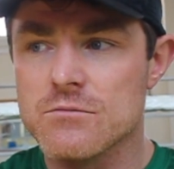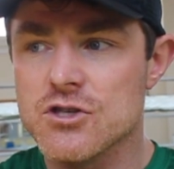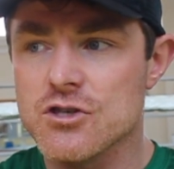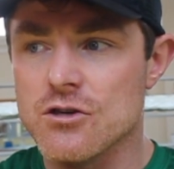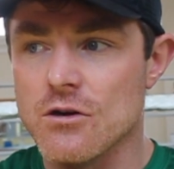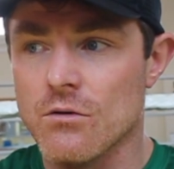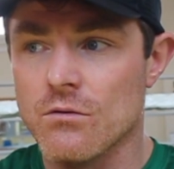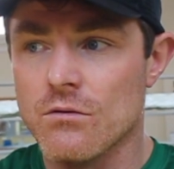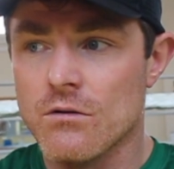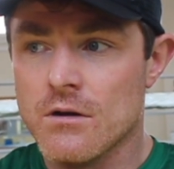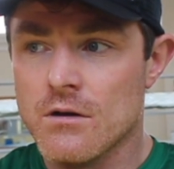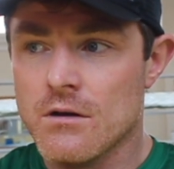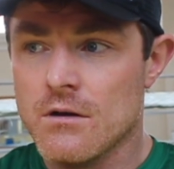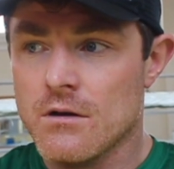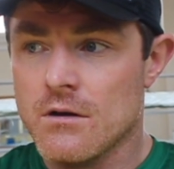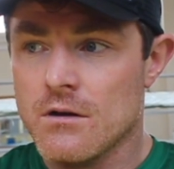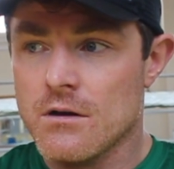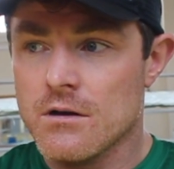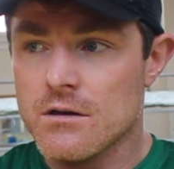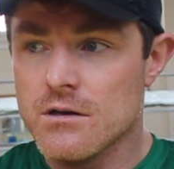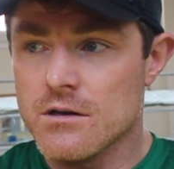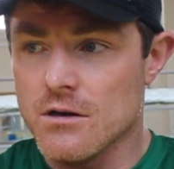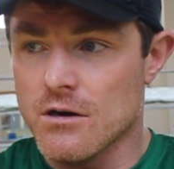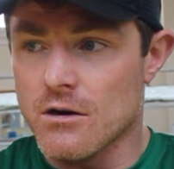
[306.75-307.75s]
So,
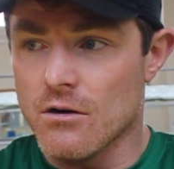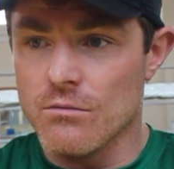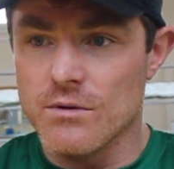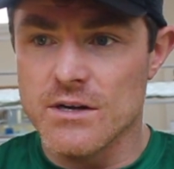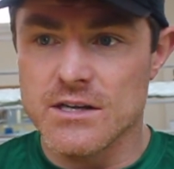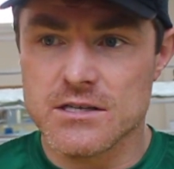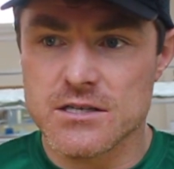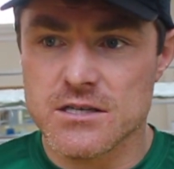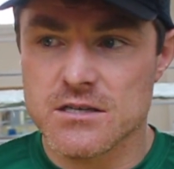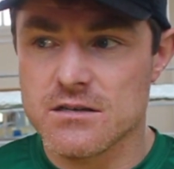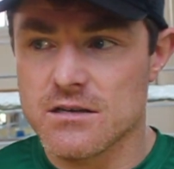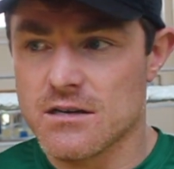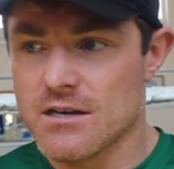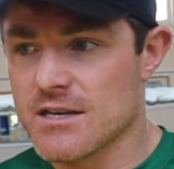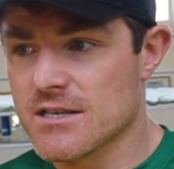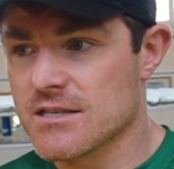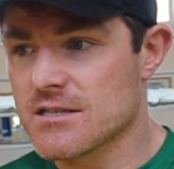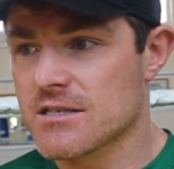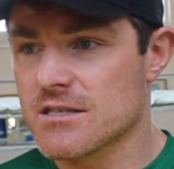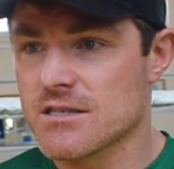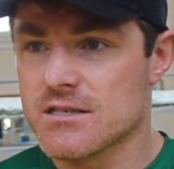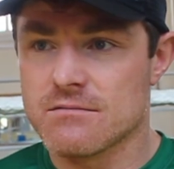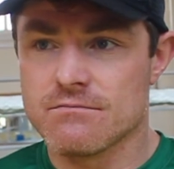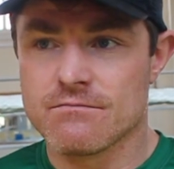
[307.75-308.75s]
you know, it's
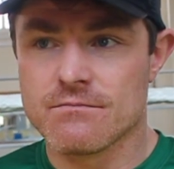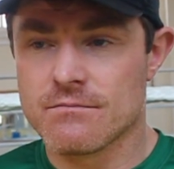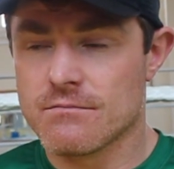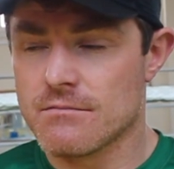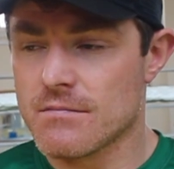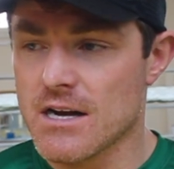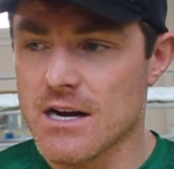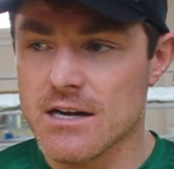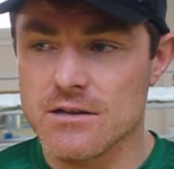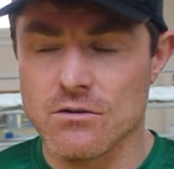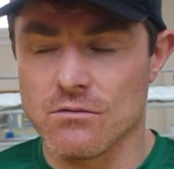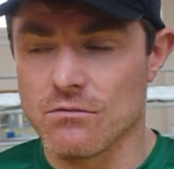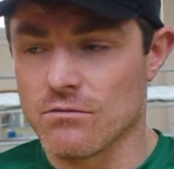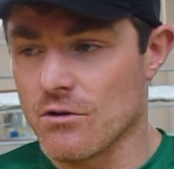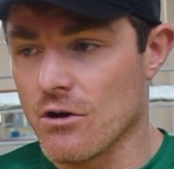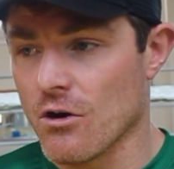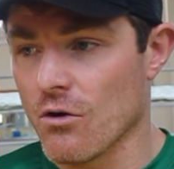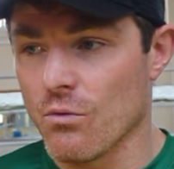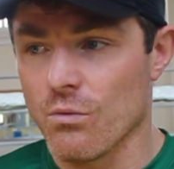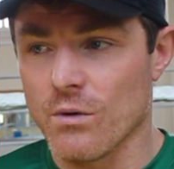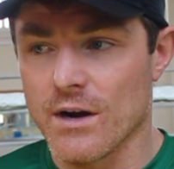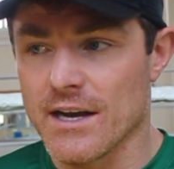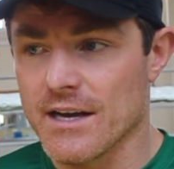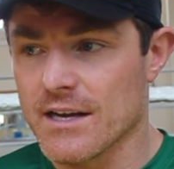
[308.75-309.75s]
it's I don't know
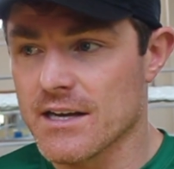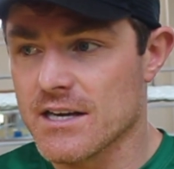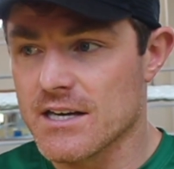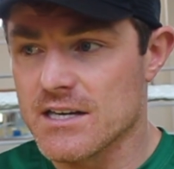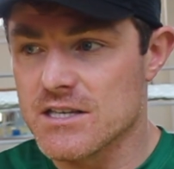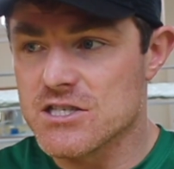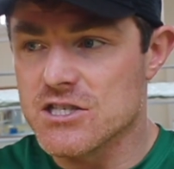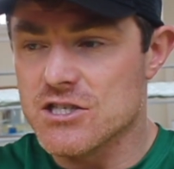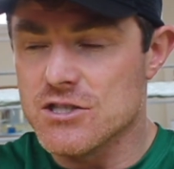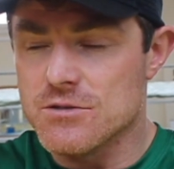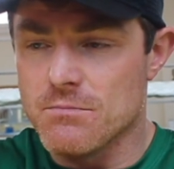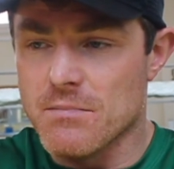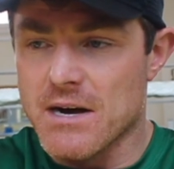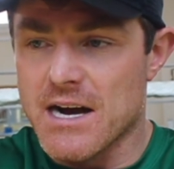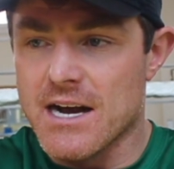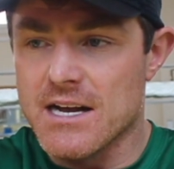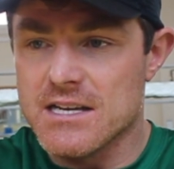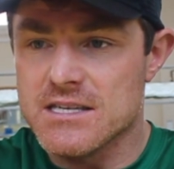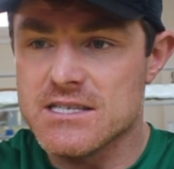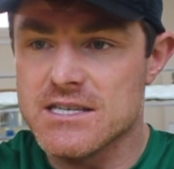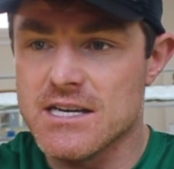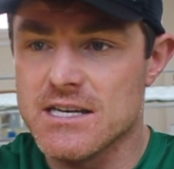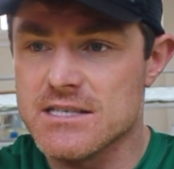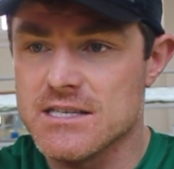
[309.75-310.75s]
where Chris's
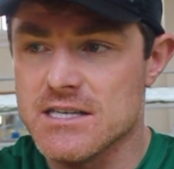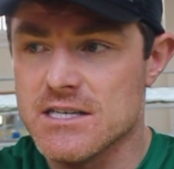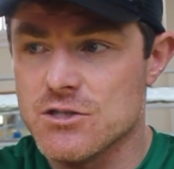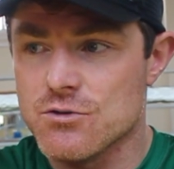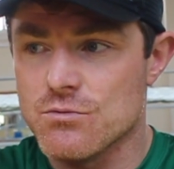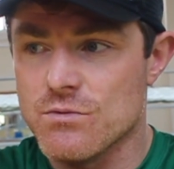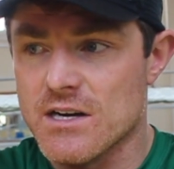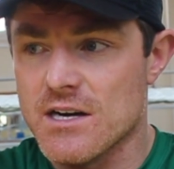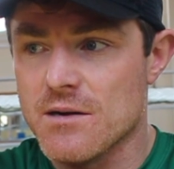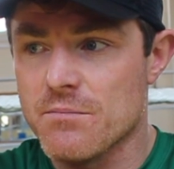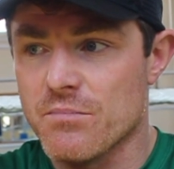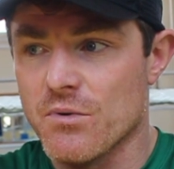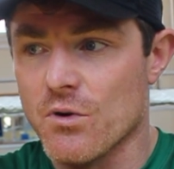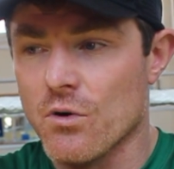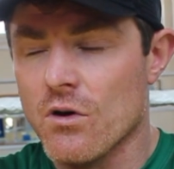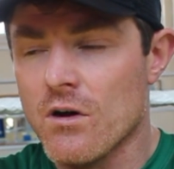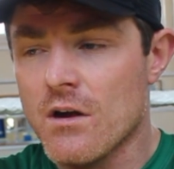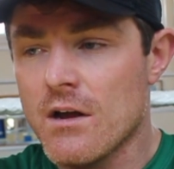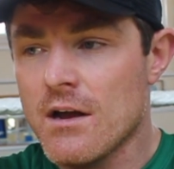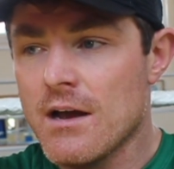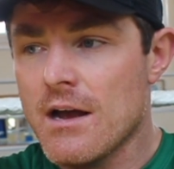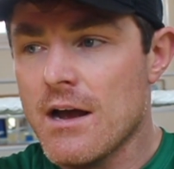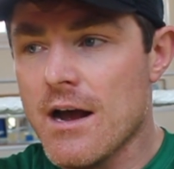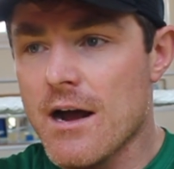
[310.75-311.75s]
mindset is with it, but
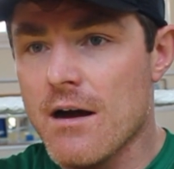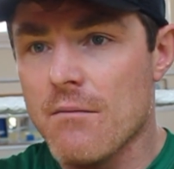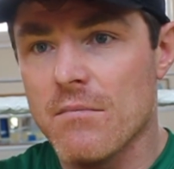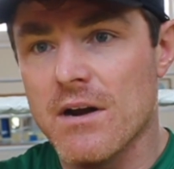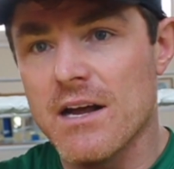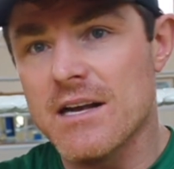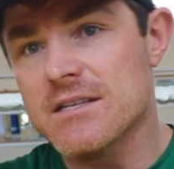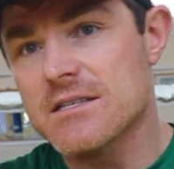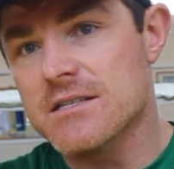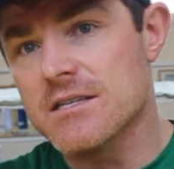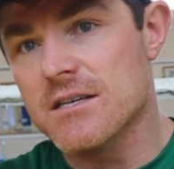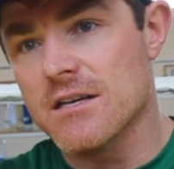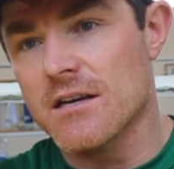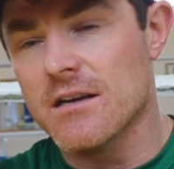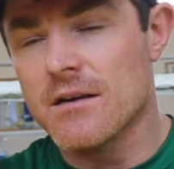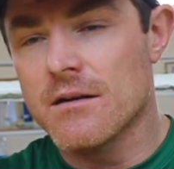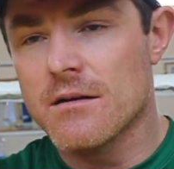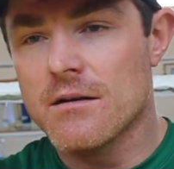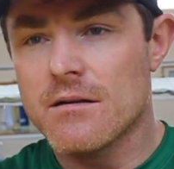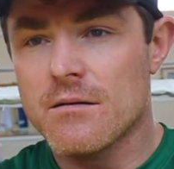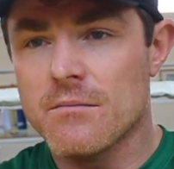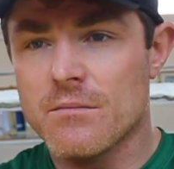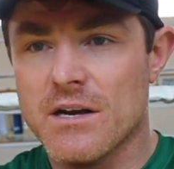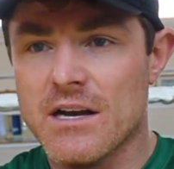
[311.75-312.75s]
I'm led to,
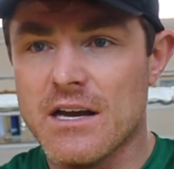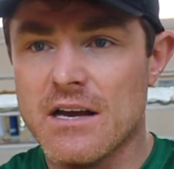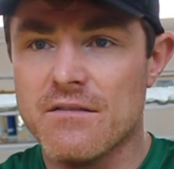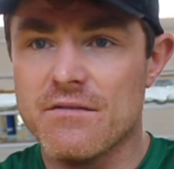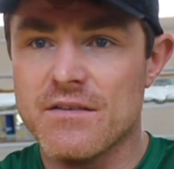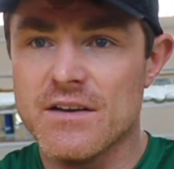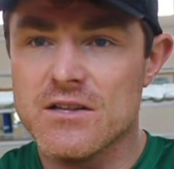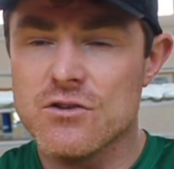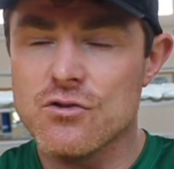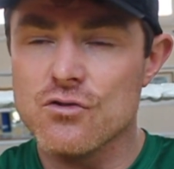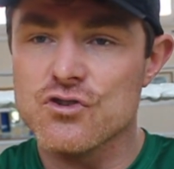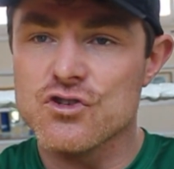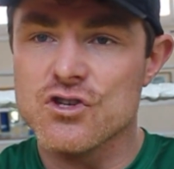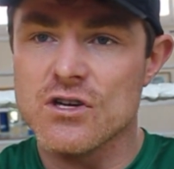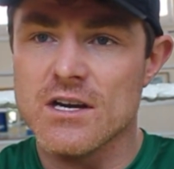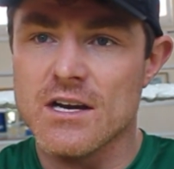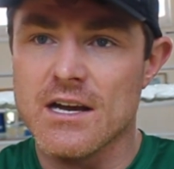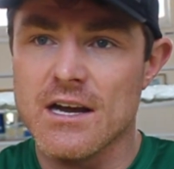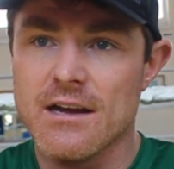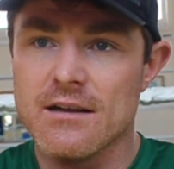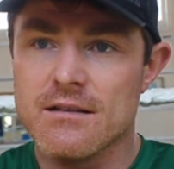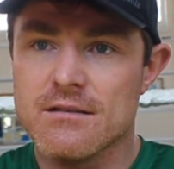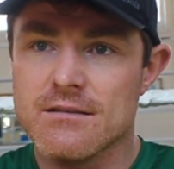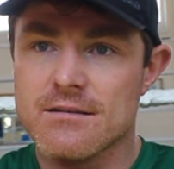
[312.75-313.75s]
if he doesn't
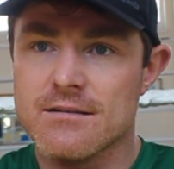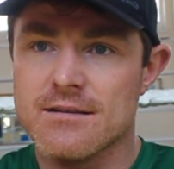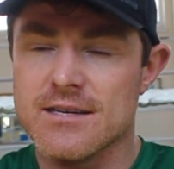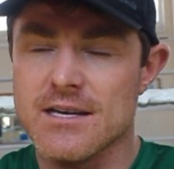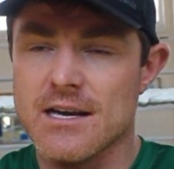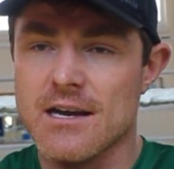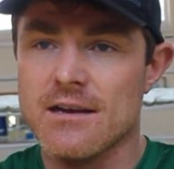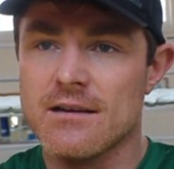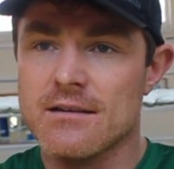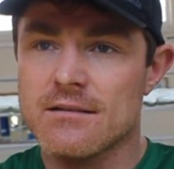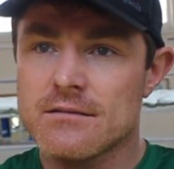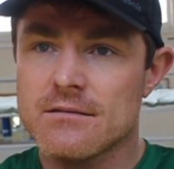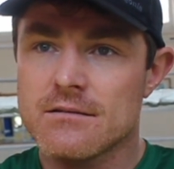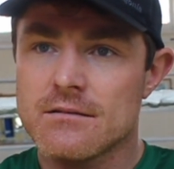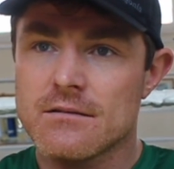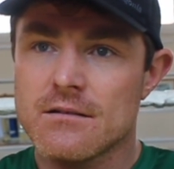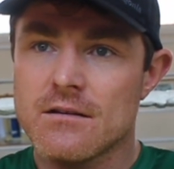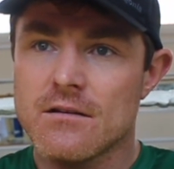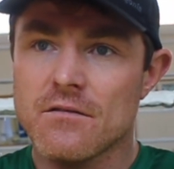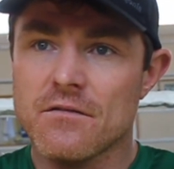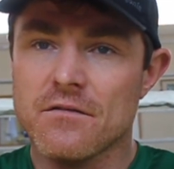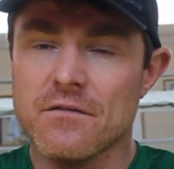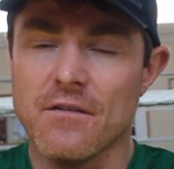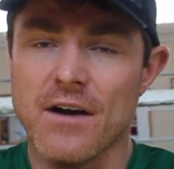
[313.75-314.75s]
get to
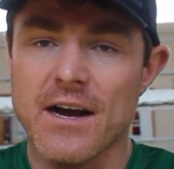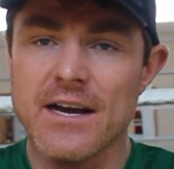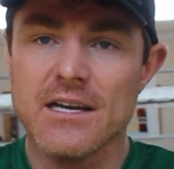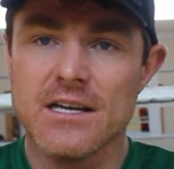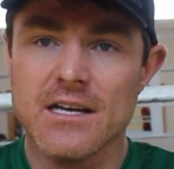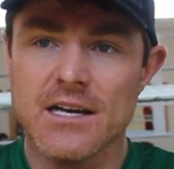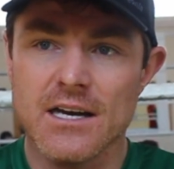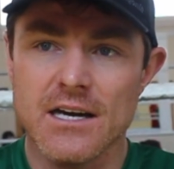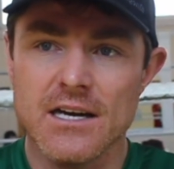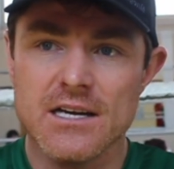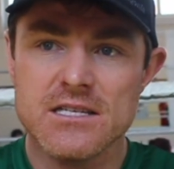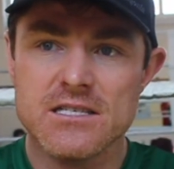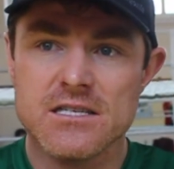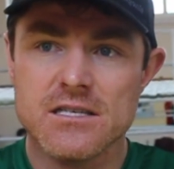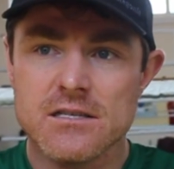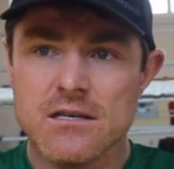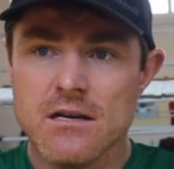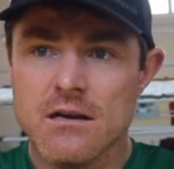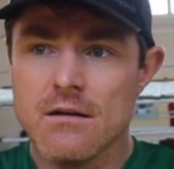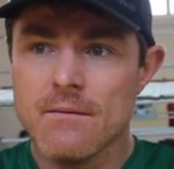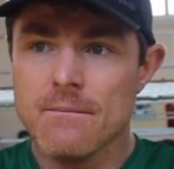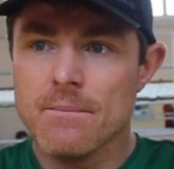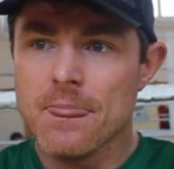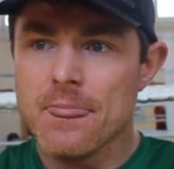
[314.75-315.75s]
fight Chris,
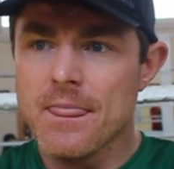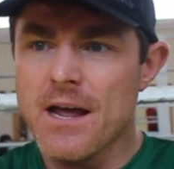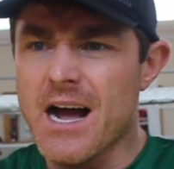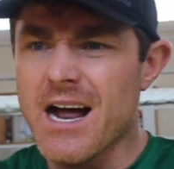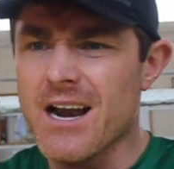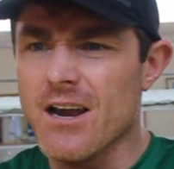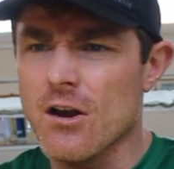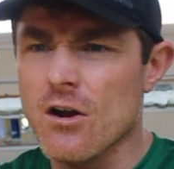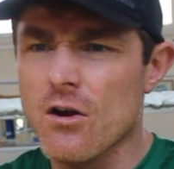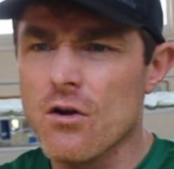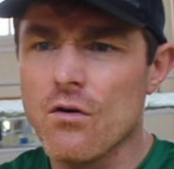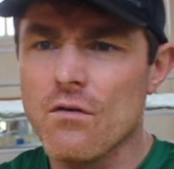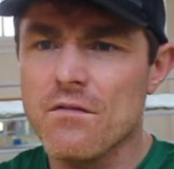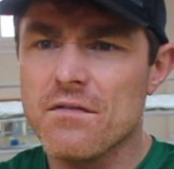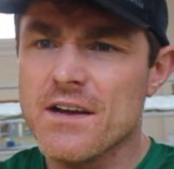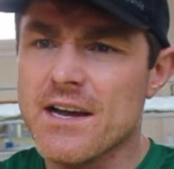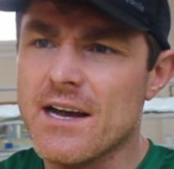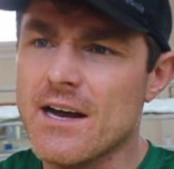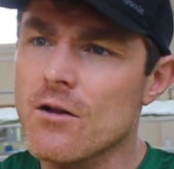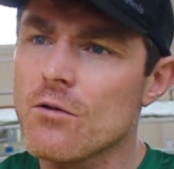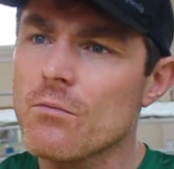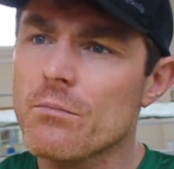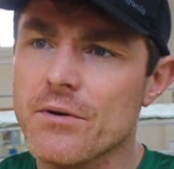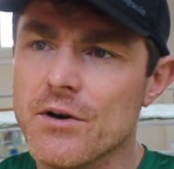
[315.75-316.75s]
I love
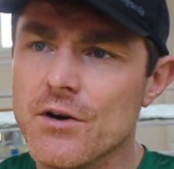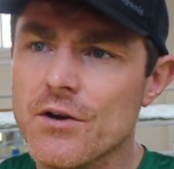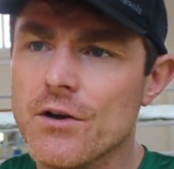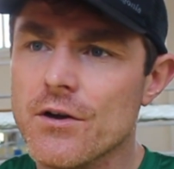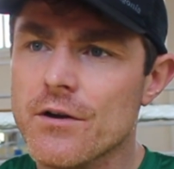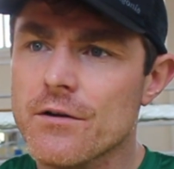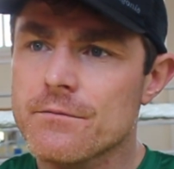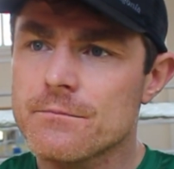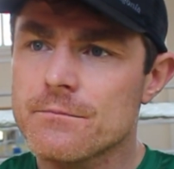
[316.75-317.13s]
Kell Brook.